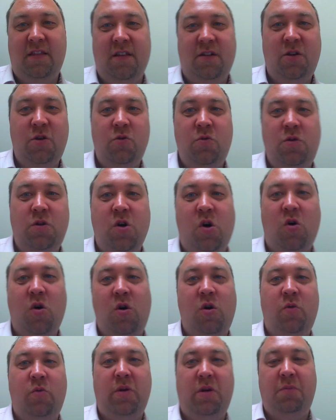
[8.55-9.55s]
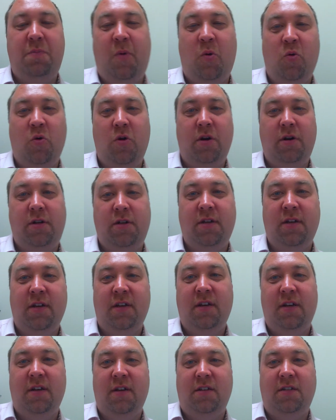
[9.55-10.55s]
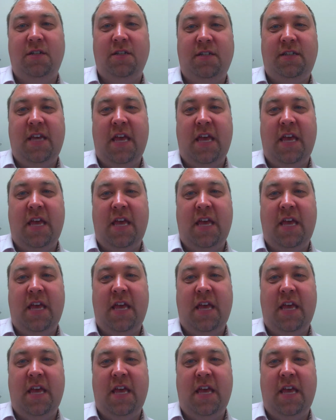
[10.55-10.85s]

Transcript: The new NAR report just